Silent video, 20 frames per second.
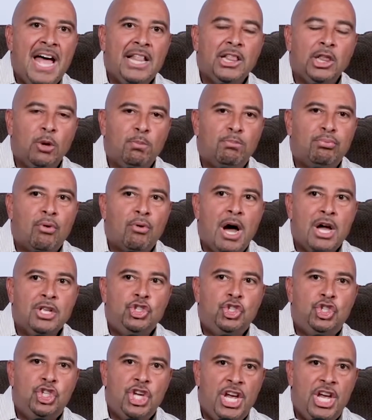LeBron
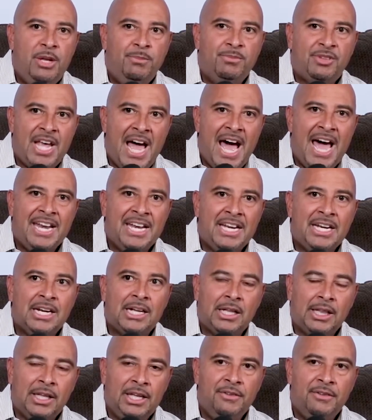James had in
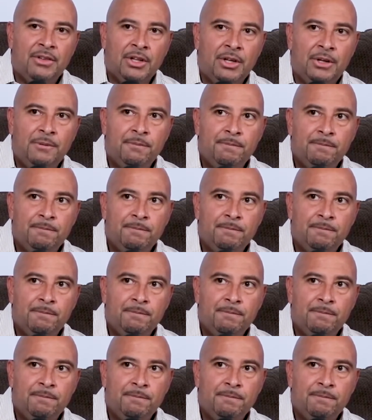Cleveland